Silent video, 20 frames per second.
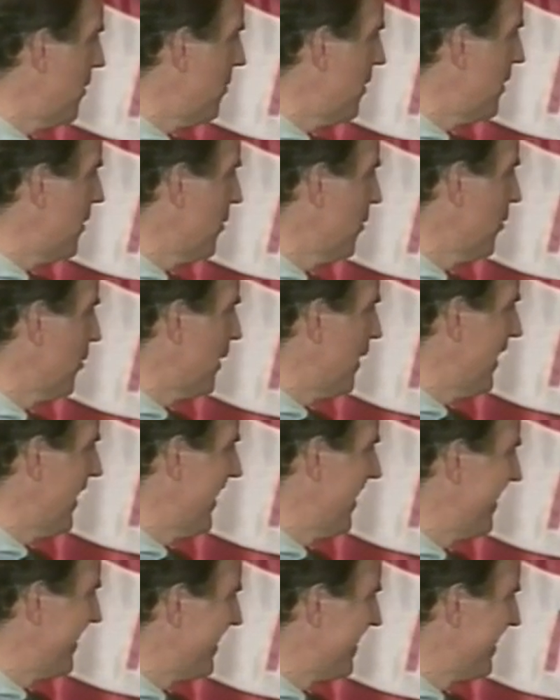we could look
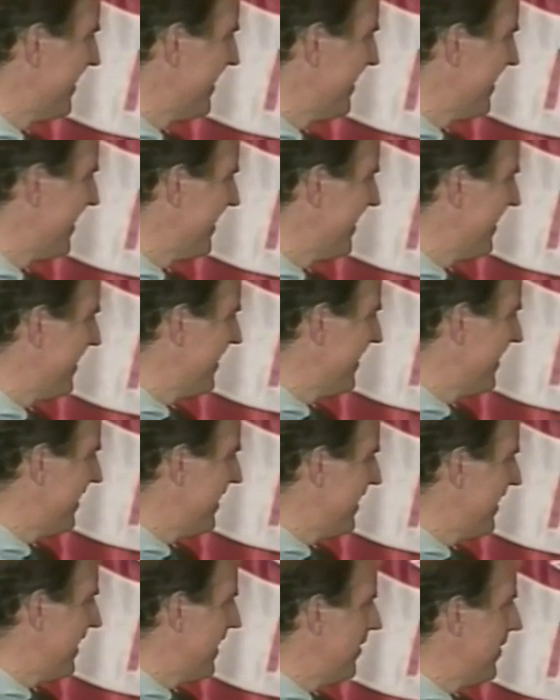at,
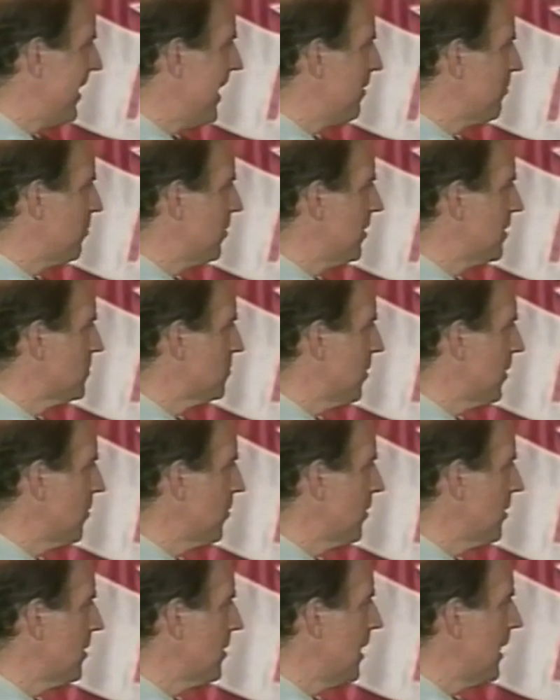and that was
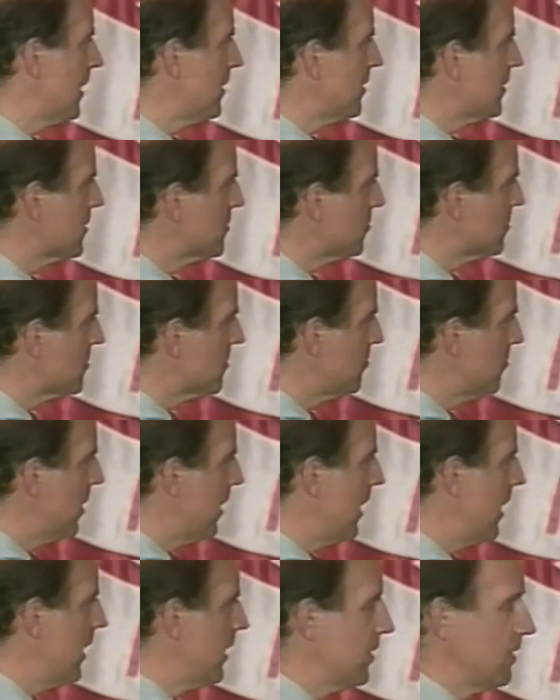whether or not this was a
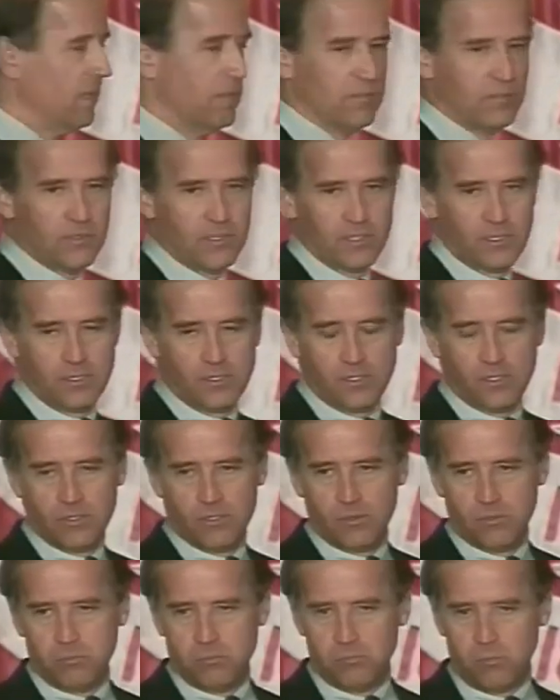man of
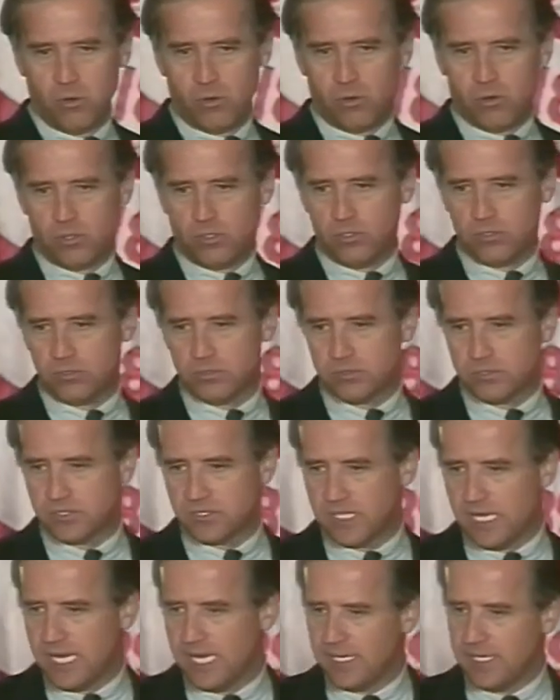moral
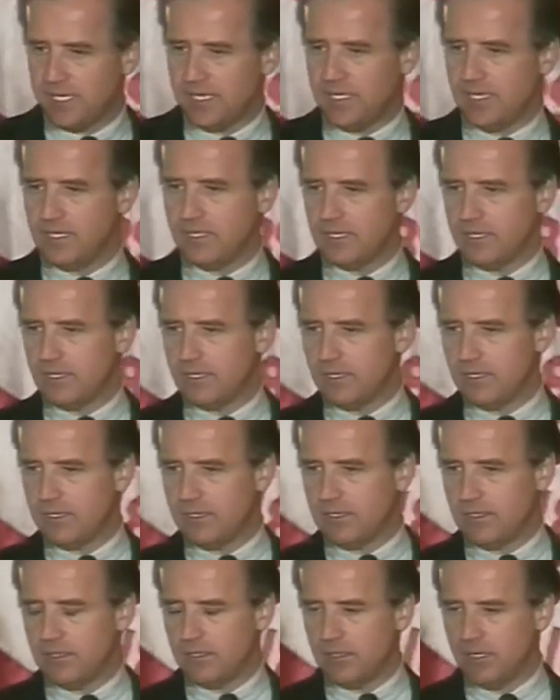standing,
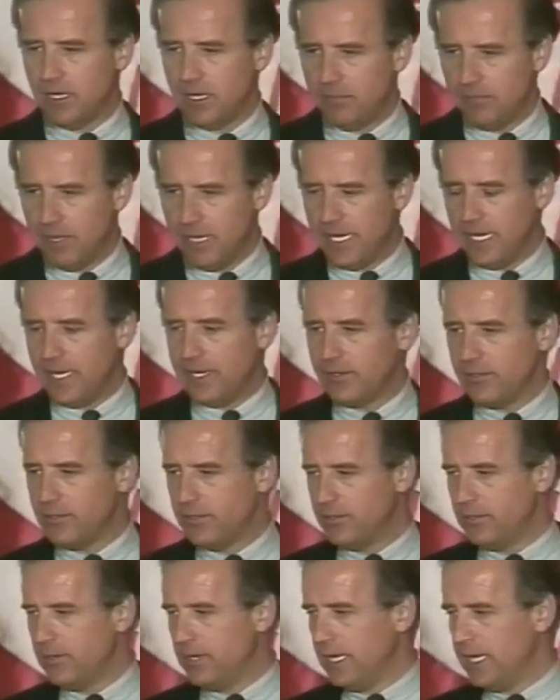a man
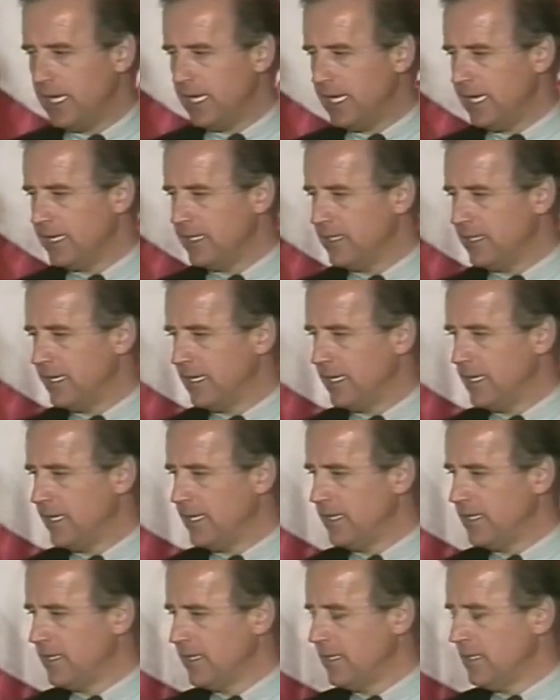who had
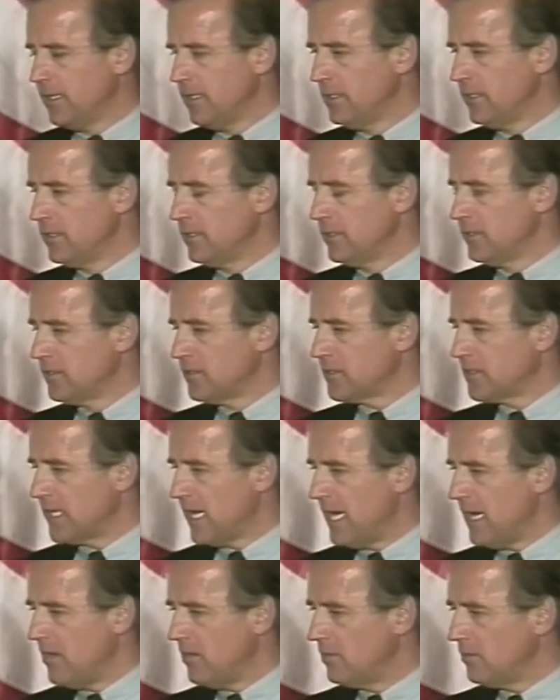a
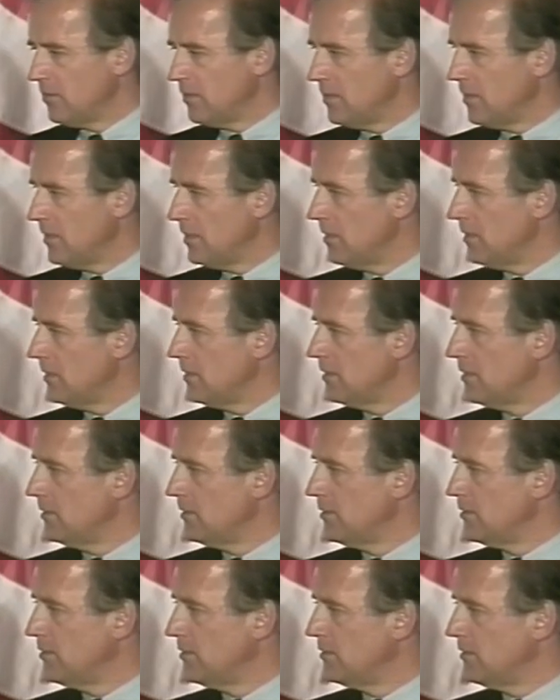sound
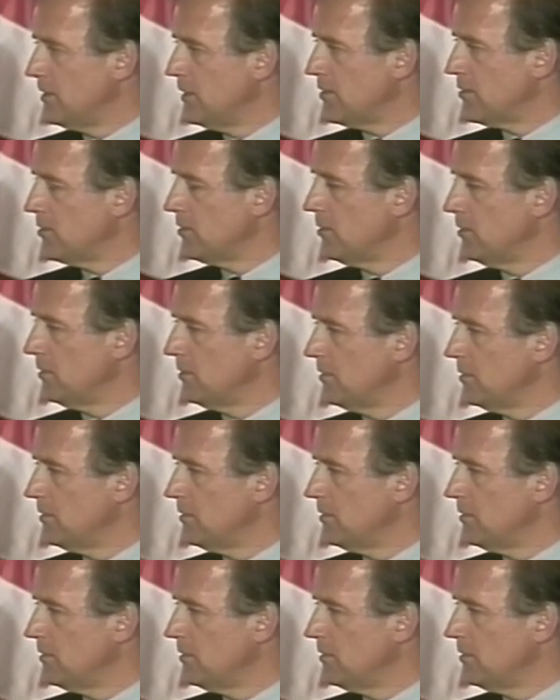judicial